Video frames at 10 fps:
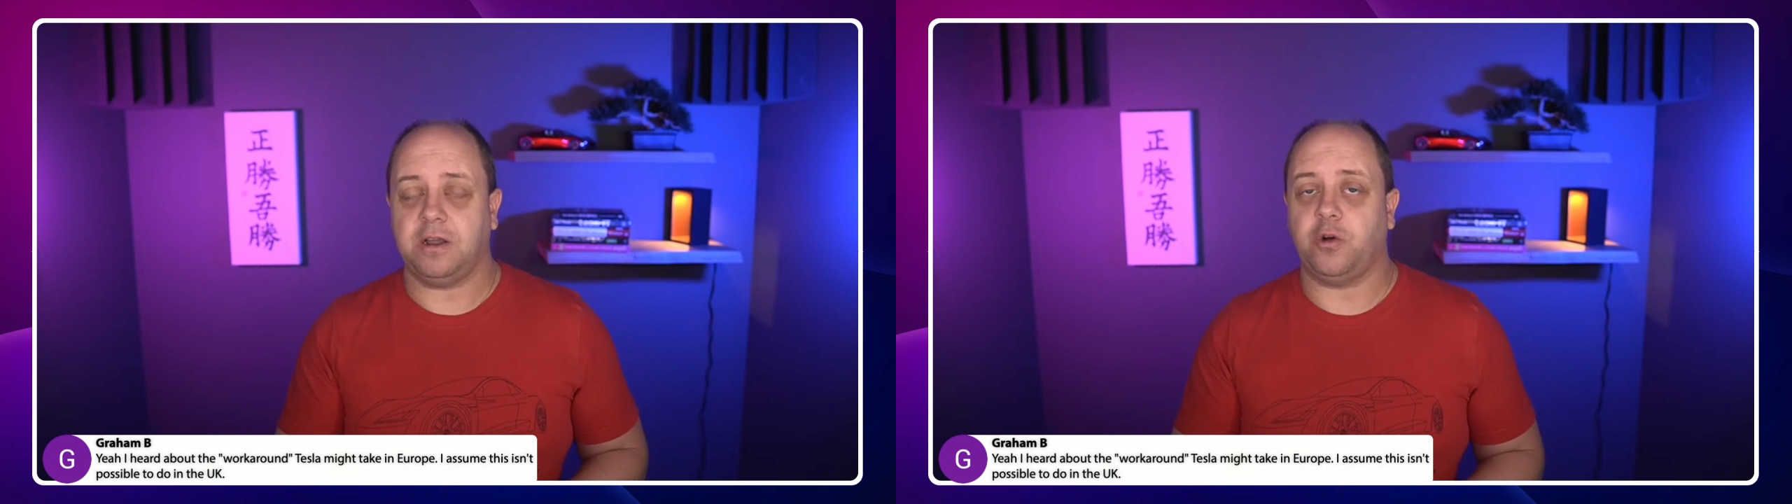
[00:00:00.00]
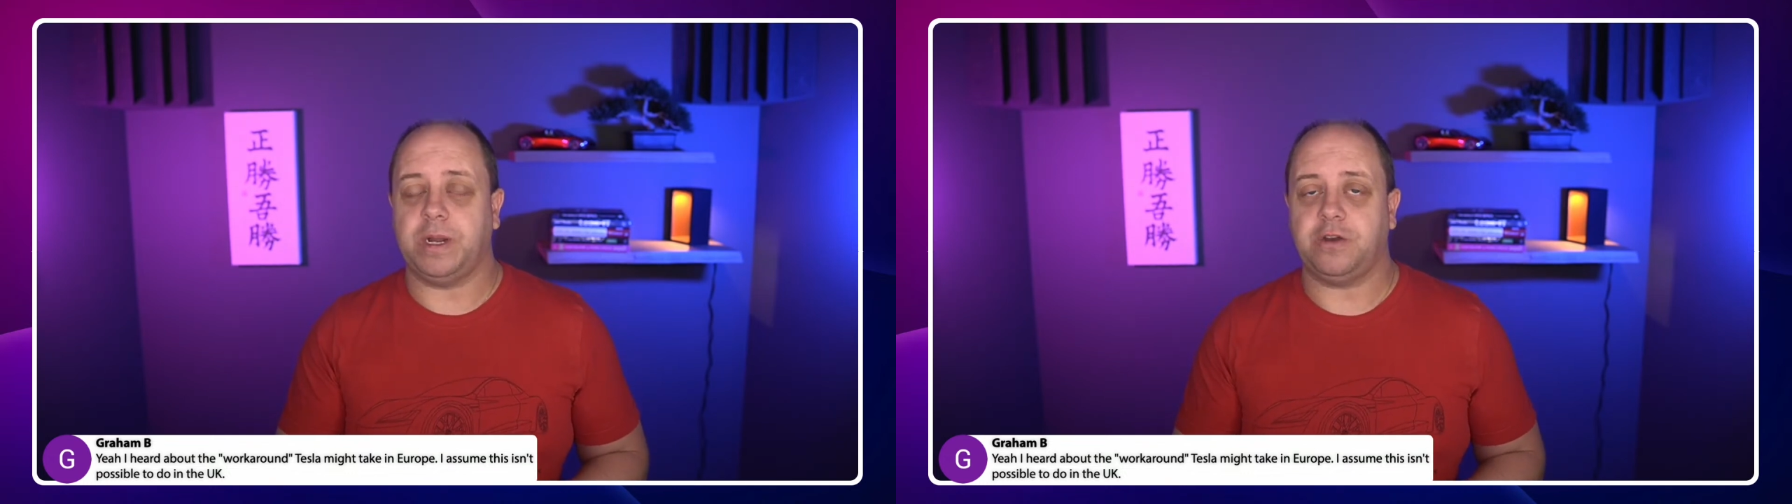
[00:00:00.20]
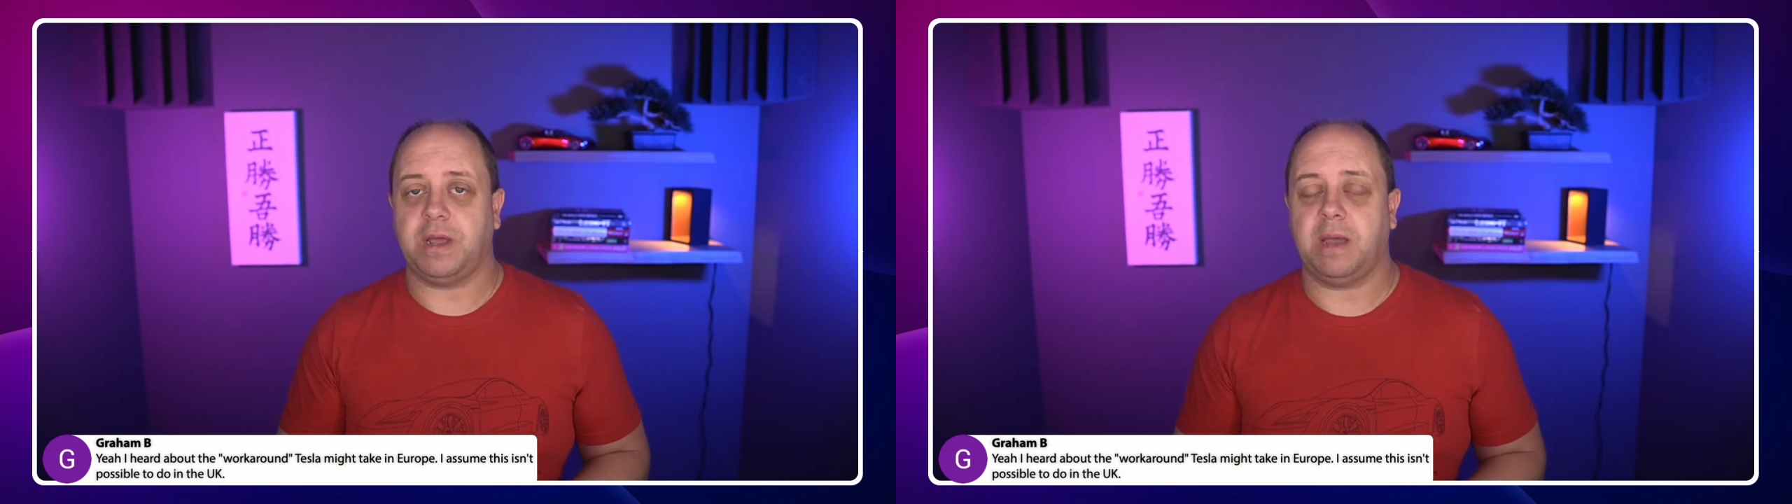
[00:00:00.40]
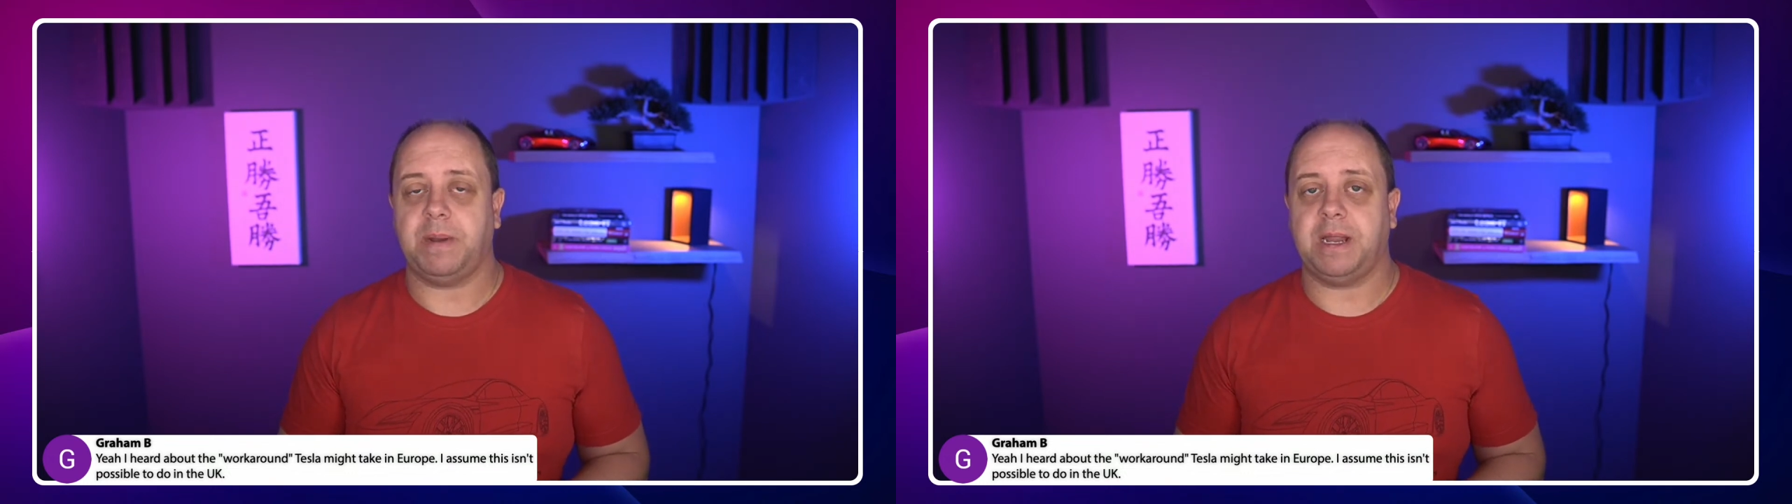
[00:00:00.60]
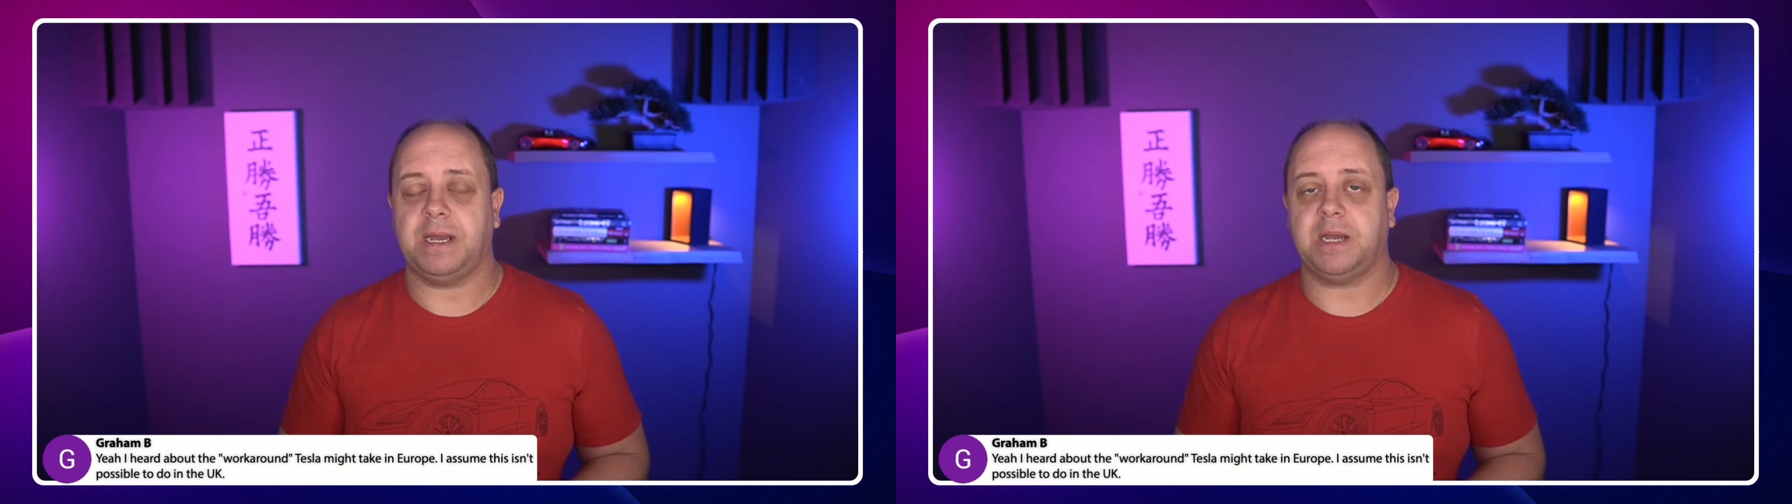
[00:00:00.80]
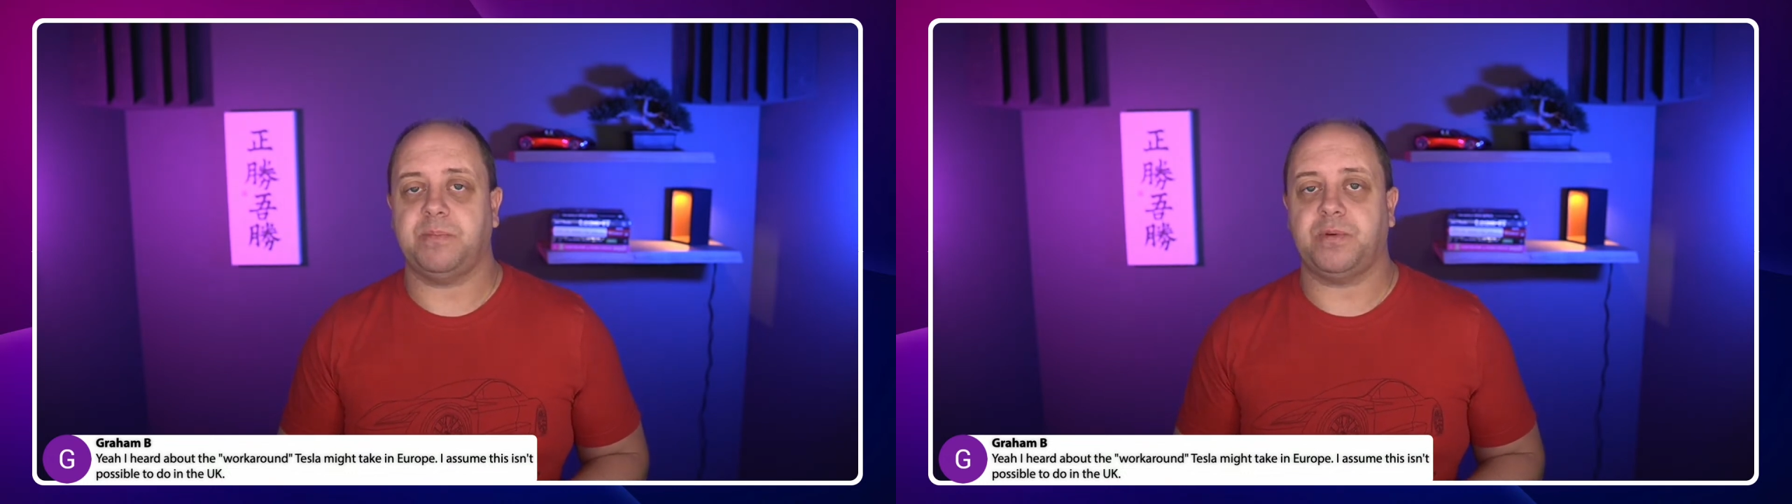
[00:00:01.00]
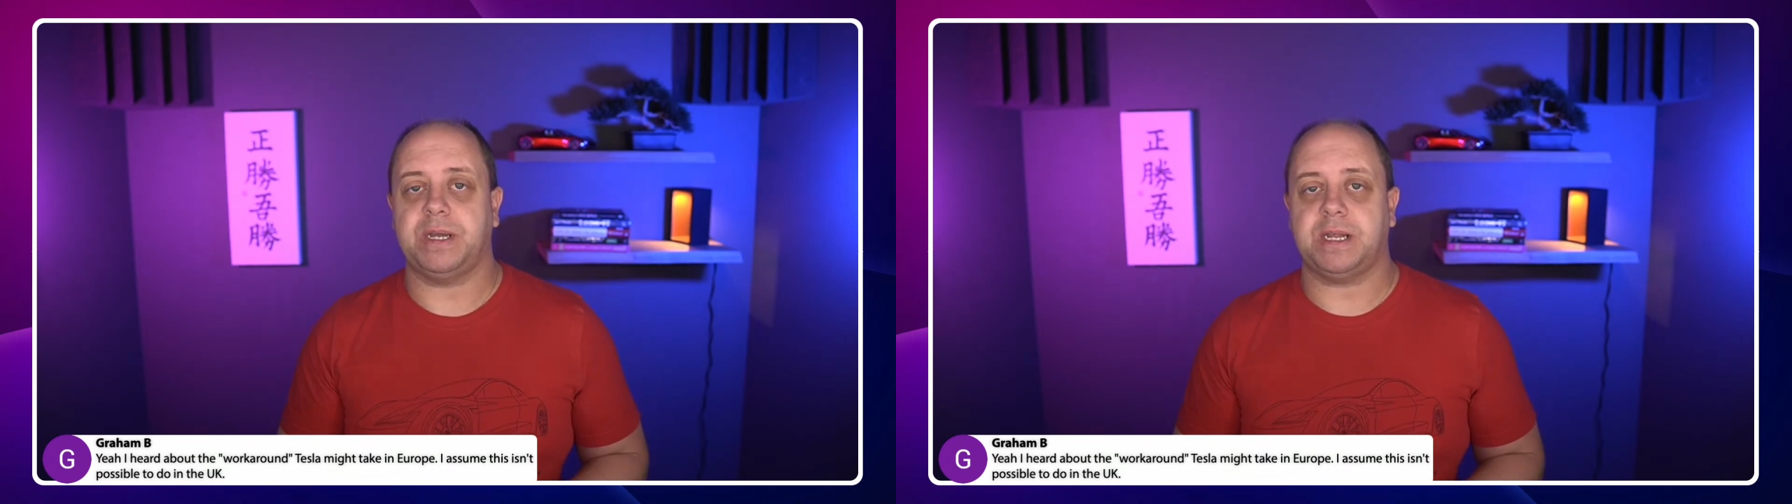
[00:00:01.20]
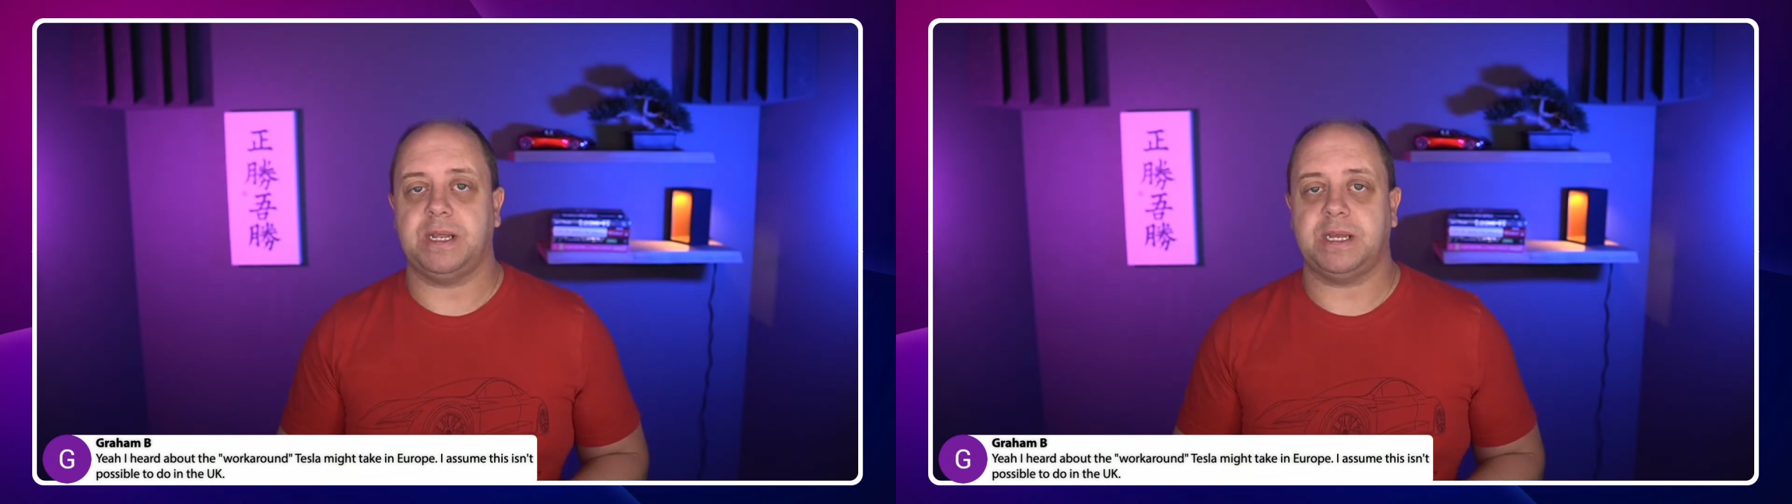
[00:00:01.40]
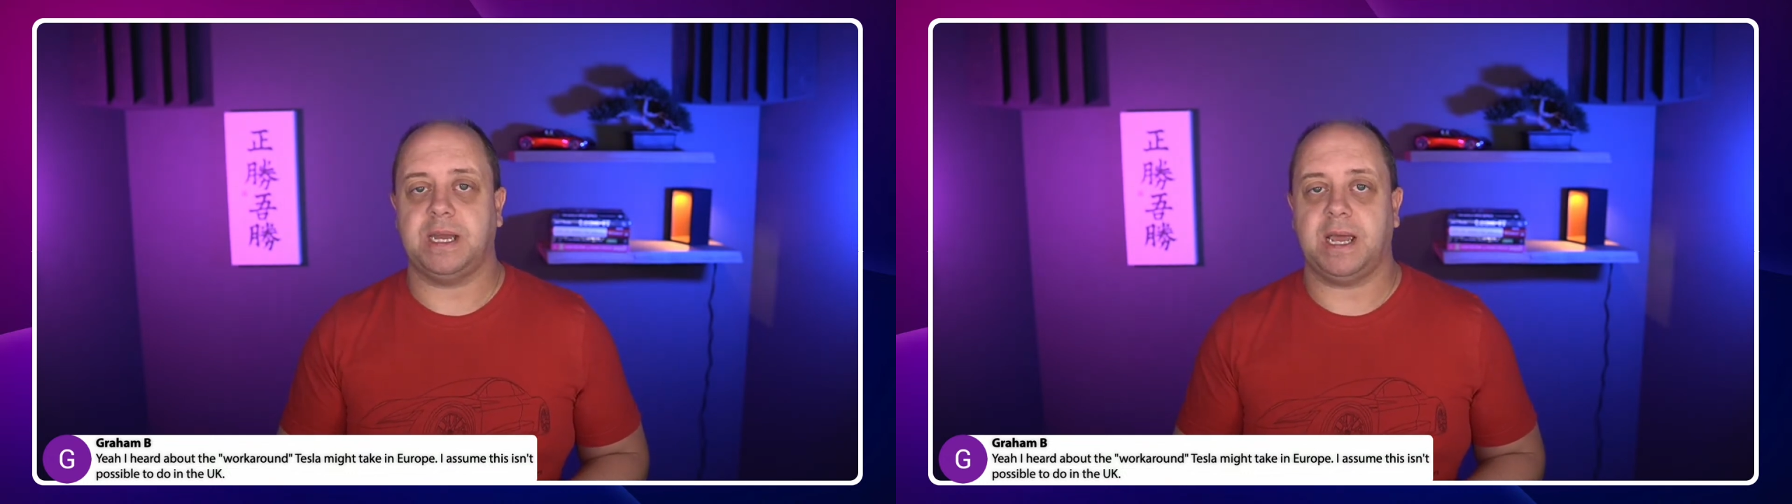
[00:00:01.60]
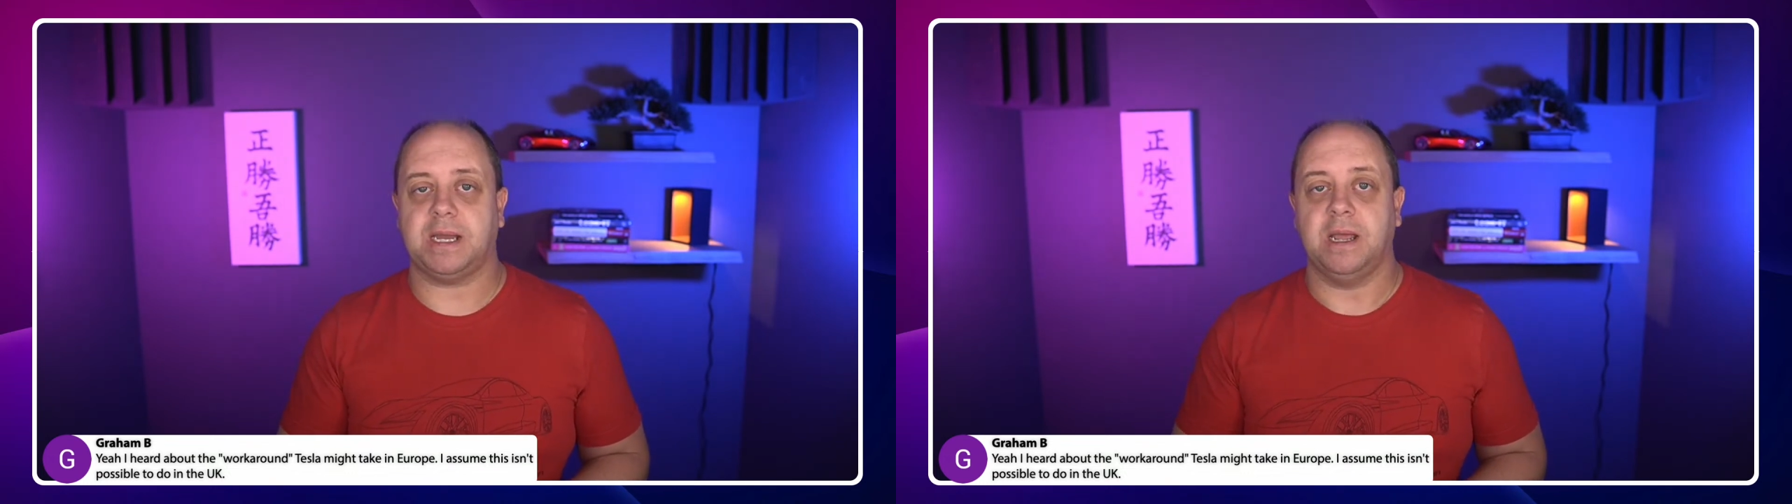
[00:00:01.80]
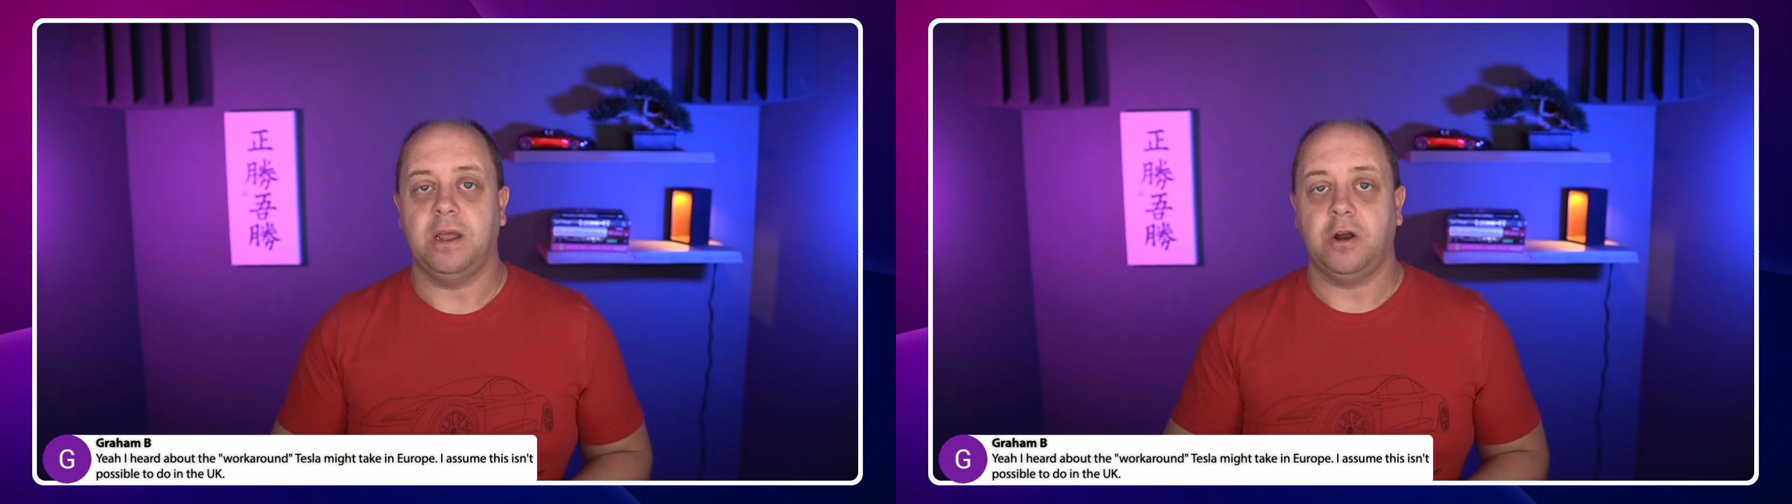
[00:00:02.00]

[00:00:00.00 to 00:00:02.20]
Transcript: going to happen at that point is that